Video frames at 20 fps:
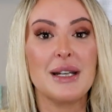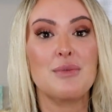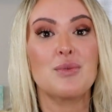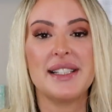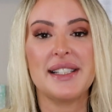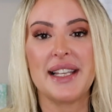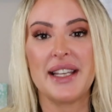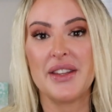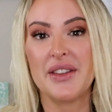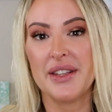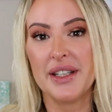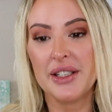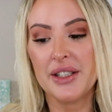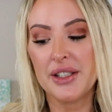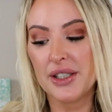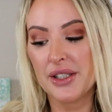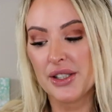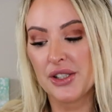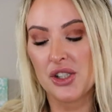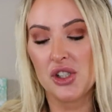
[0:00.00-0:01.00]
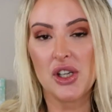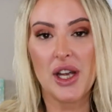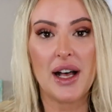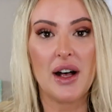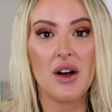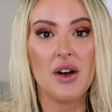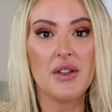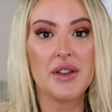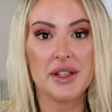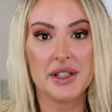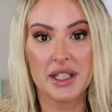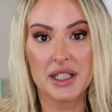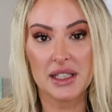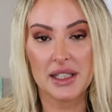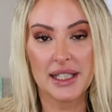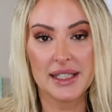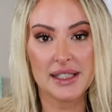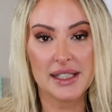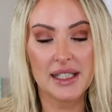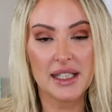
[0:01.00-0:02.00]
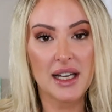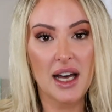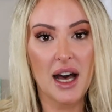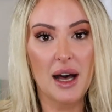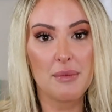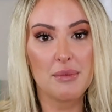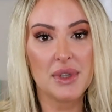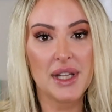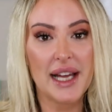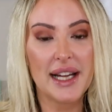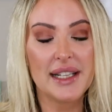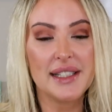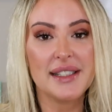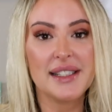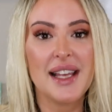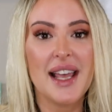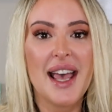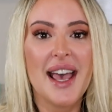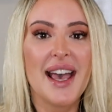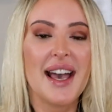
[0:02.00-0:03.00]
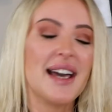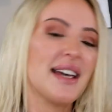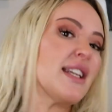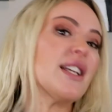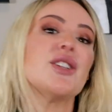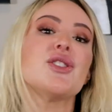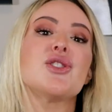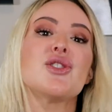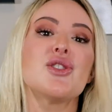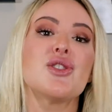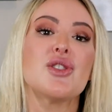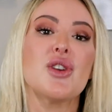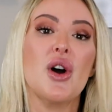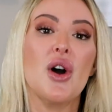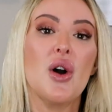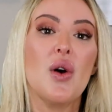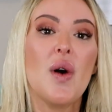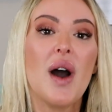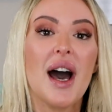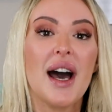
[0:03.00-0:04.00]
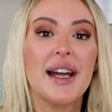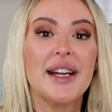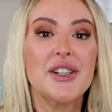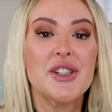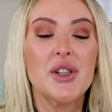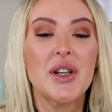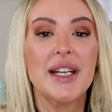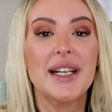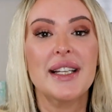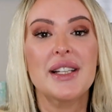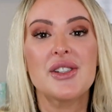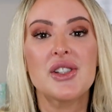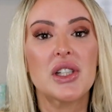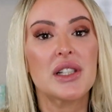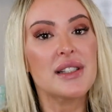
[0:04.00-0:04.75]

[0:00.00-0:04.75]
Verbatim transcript: And it's a thicker gel than the cleansing complex and it's so hydrating.